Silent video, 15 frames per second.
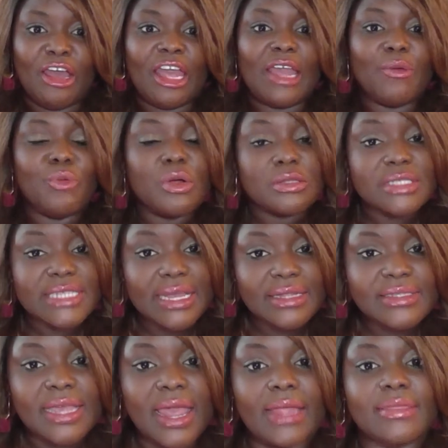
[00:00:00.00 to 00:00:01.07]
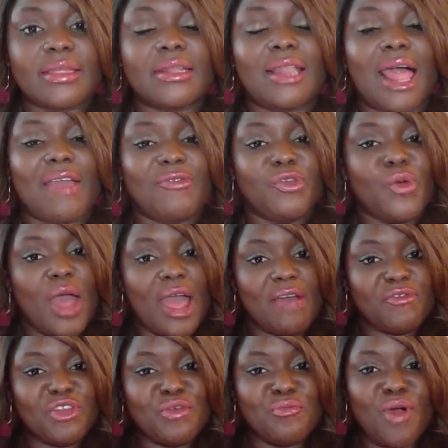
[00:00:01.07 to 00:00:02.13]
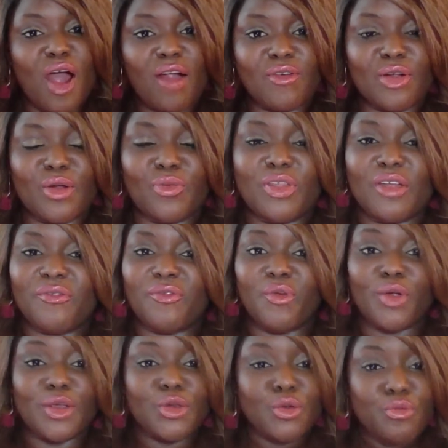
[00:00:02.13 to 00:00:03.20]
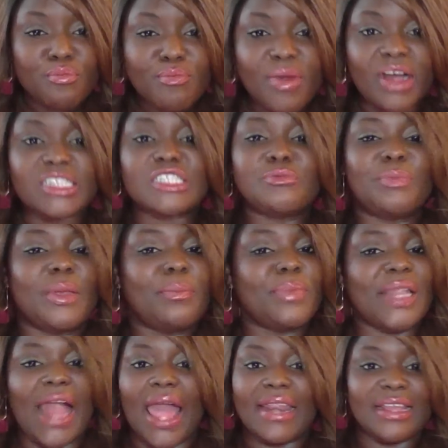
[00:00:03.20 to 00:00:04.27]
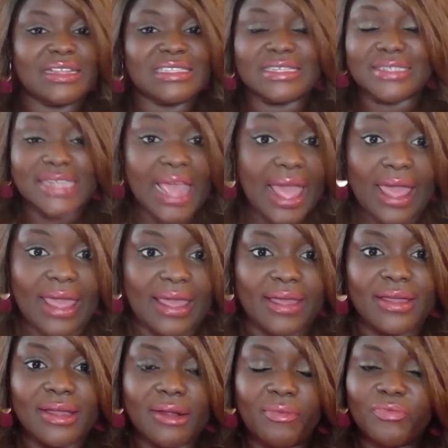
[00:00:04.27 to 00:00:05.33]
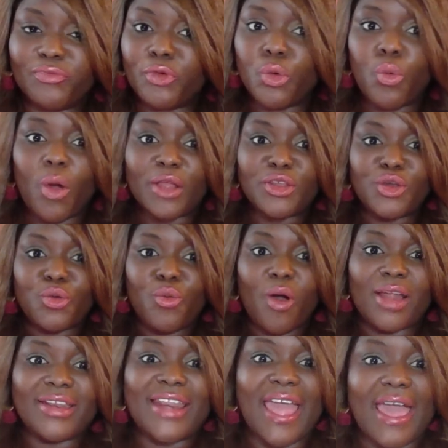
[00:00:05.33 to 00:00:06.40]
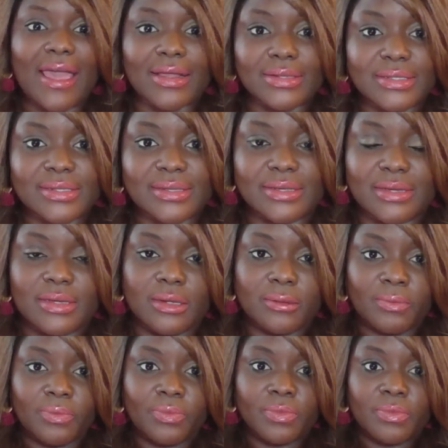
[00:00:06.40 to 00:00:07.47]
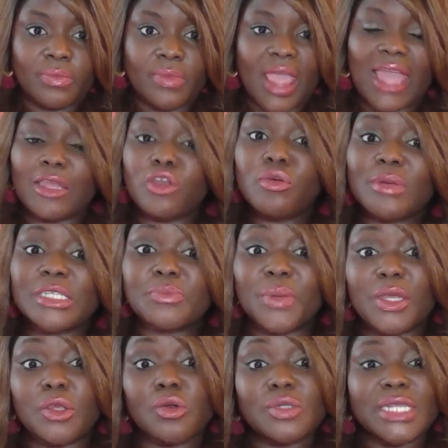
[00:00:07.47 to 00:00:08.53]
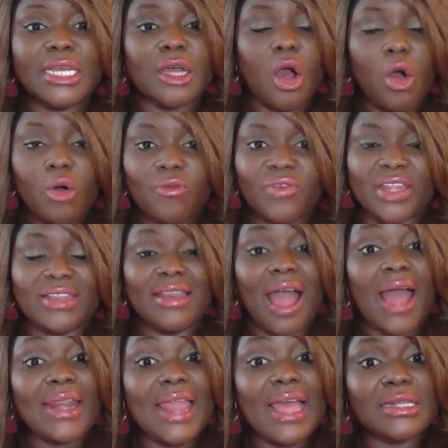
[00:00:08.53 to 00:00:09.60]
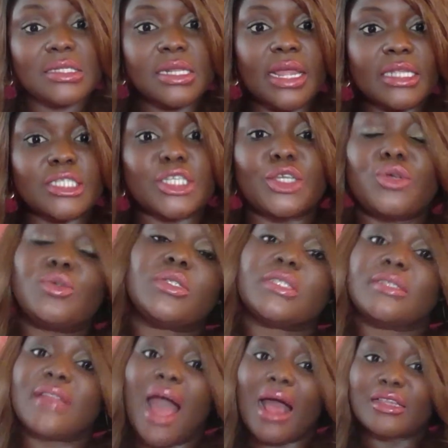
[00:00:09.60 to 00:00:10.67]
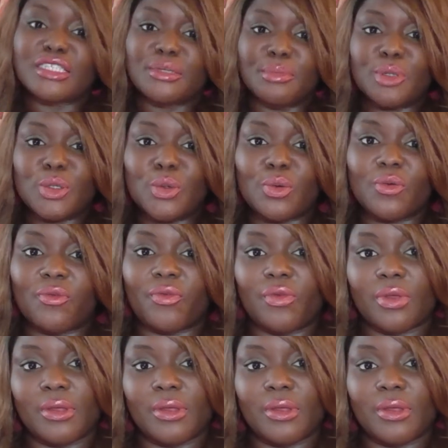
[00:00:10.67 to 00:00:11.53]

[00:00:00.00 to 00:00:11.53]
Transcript: will dictate the life you have tomorrow. Therefore, you must be planning today for what you want next. And you must be using COVID not as an excuse not to move,